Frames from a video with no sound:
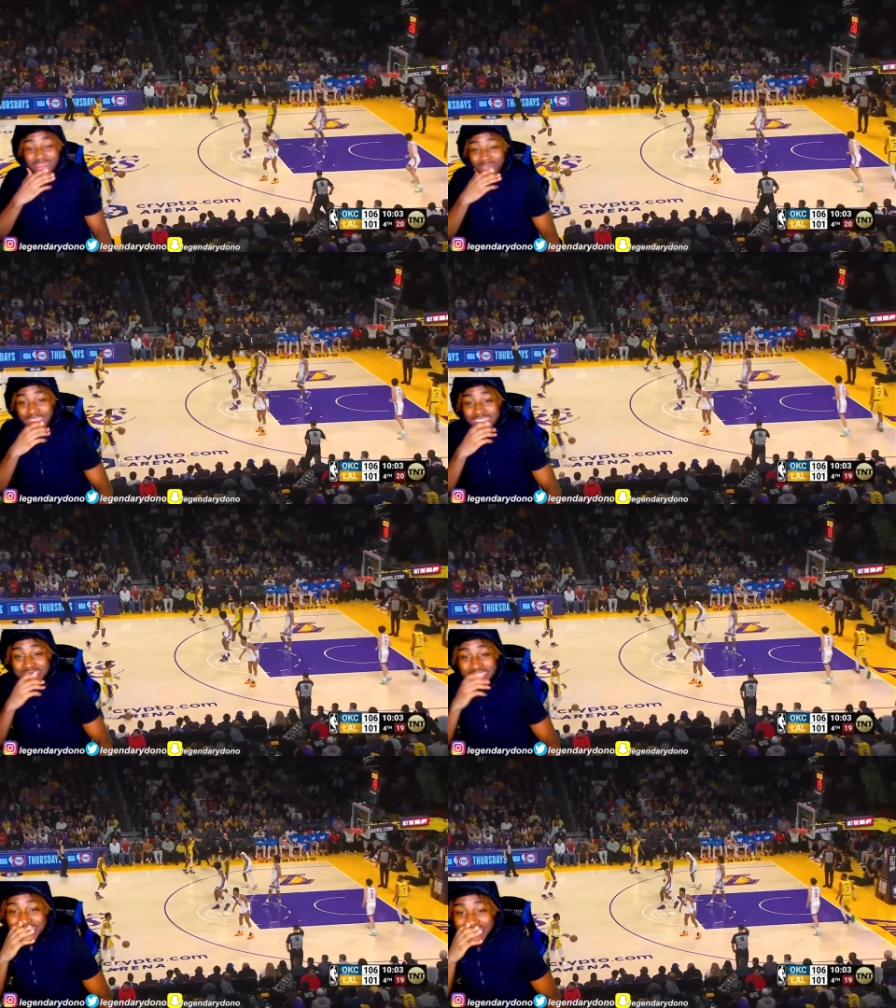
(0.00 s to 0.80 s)

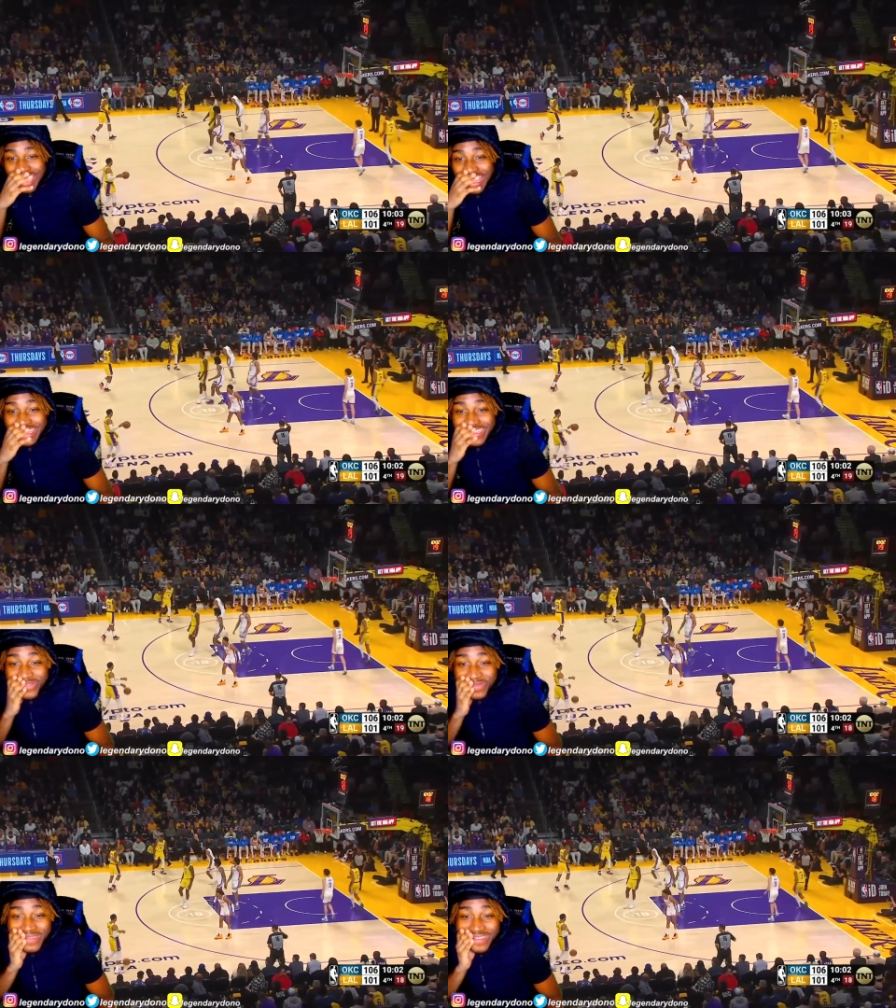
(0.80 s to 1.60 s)
Congratulations, I gotta
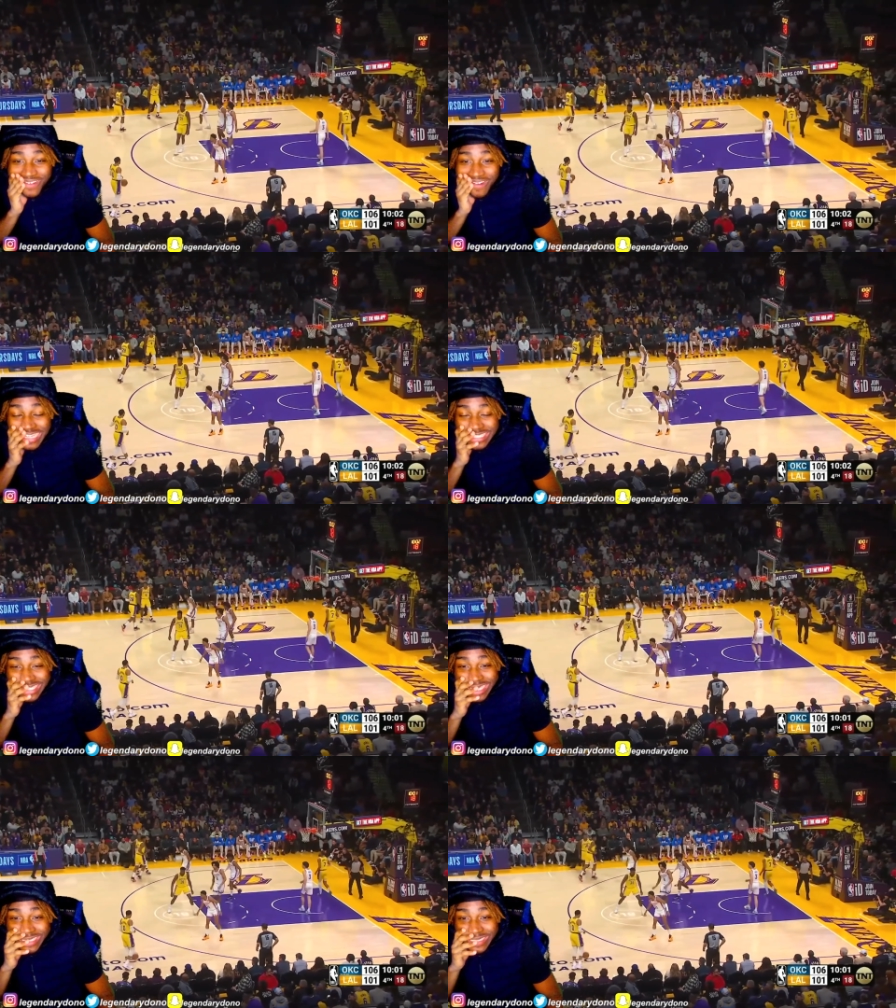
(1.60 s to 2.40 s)
give you, man.
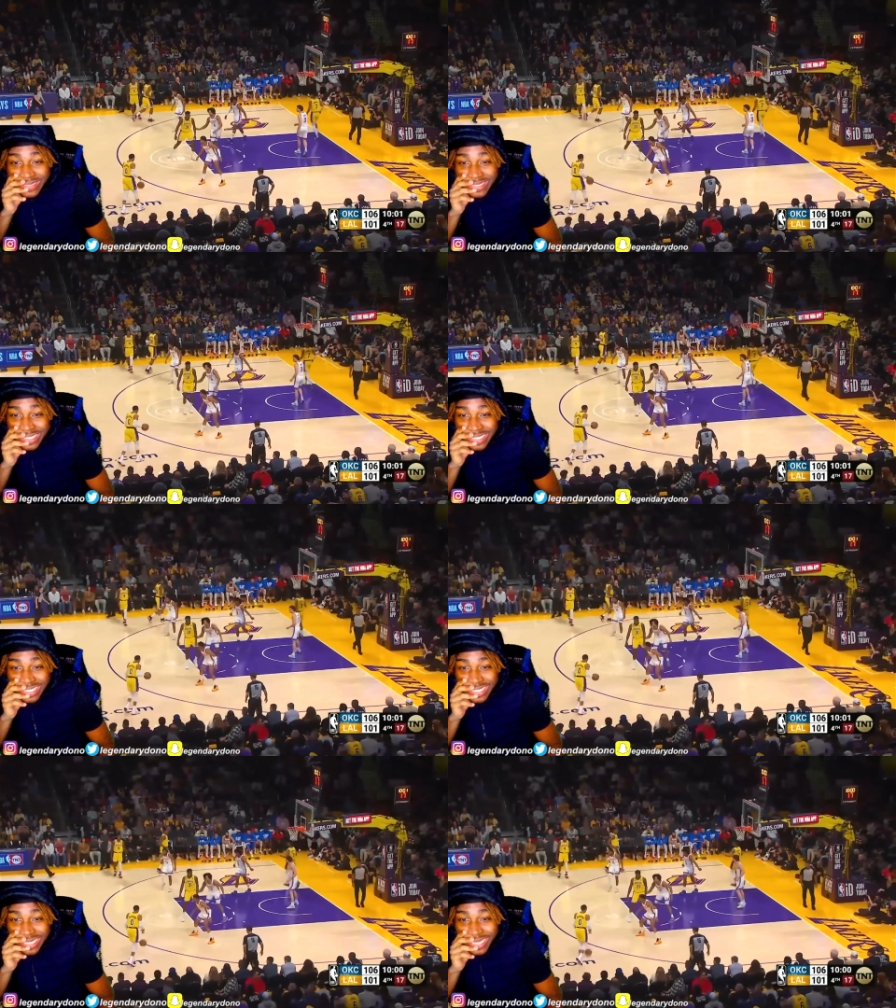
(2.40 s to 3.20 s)
Congratulations.
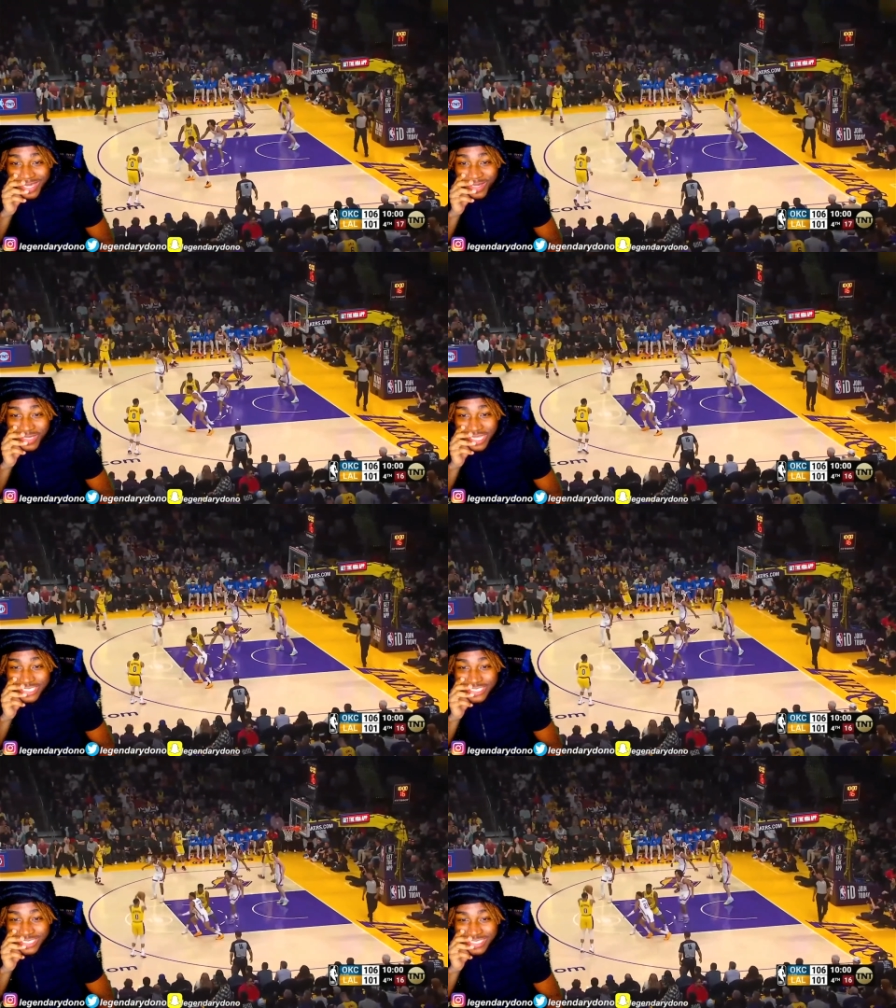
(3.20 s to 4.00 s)
I ain't gonna lie
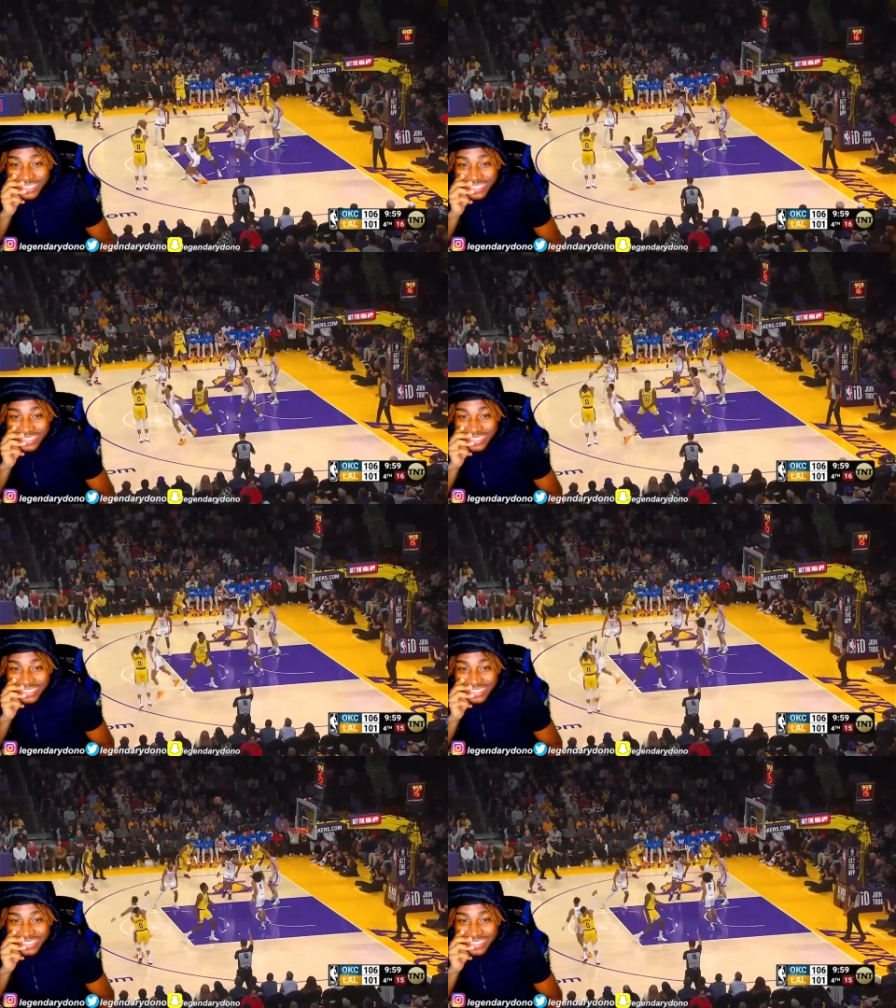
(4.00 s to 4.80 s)
to you.
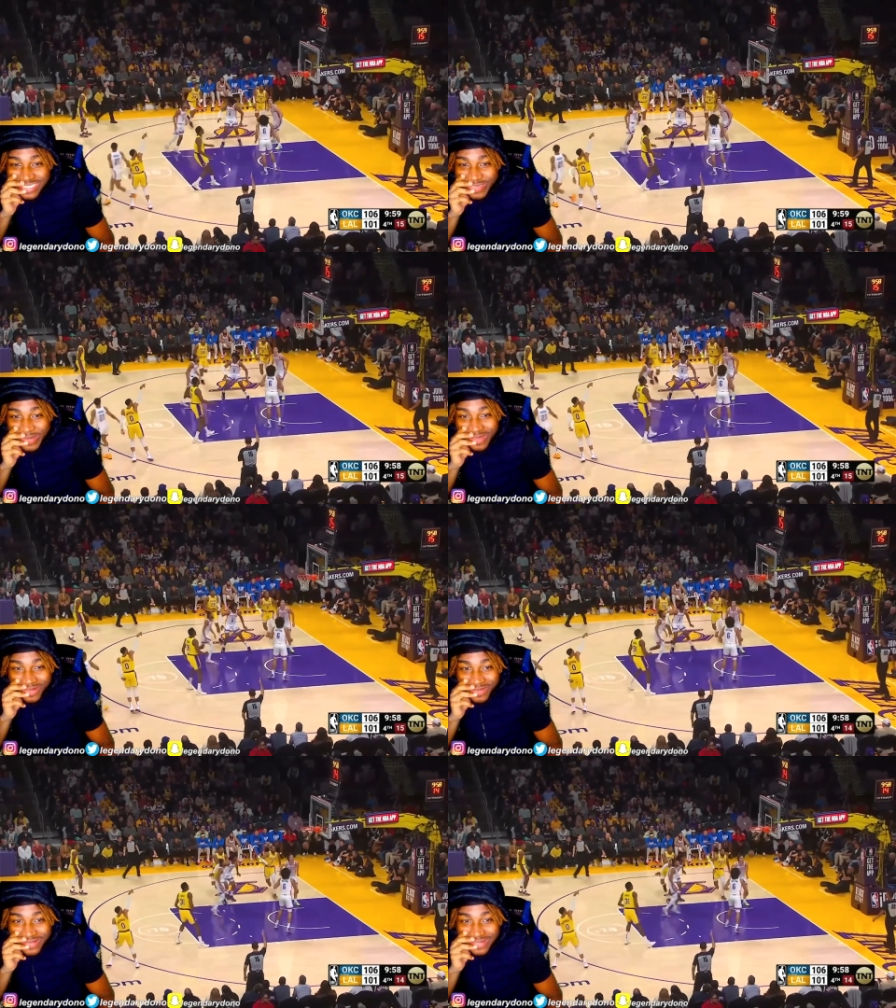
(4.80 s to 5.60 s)
Caught
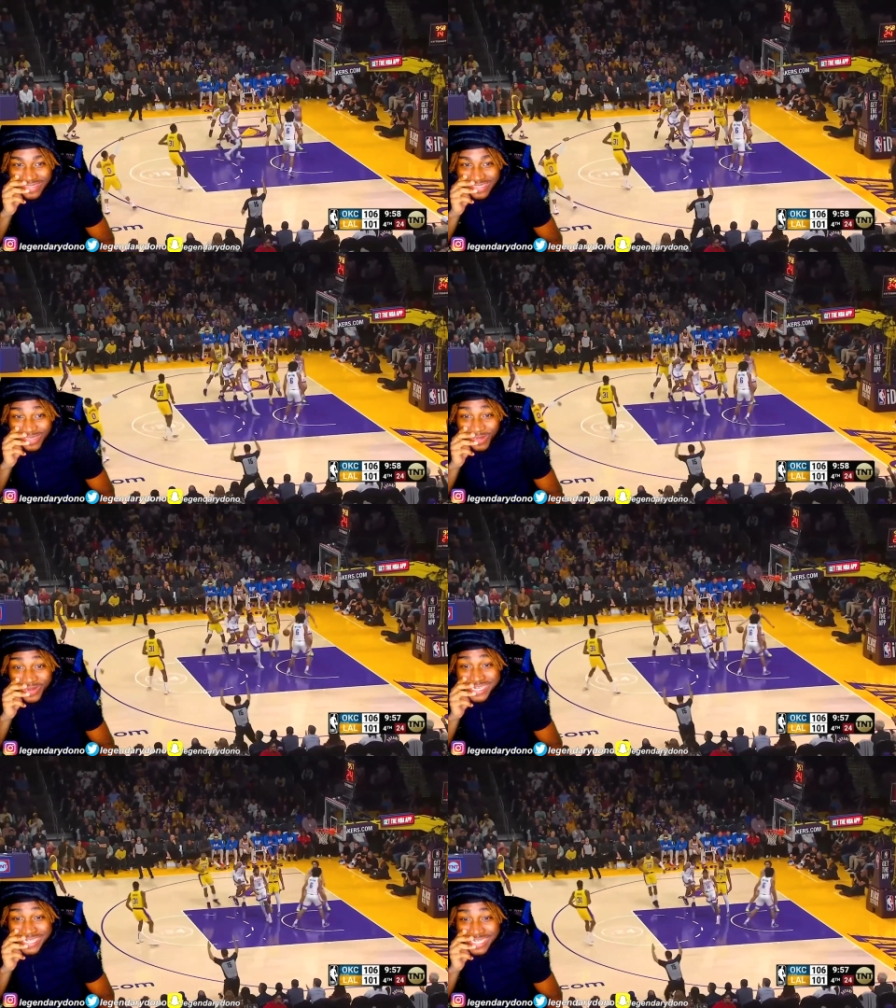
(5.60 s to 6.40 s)
up.
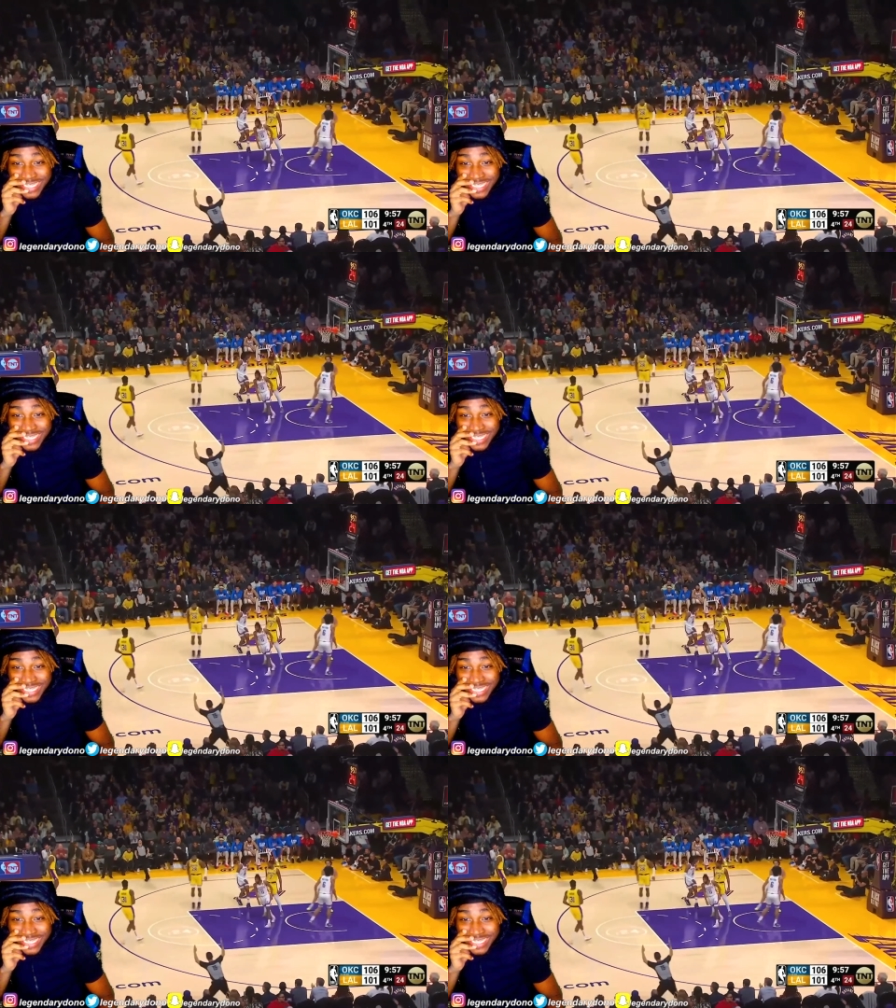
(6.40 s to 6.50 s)
Great.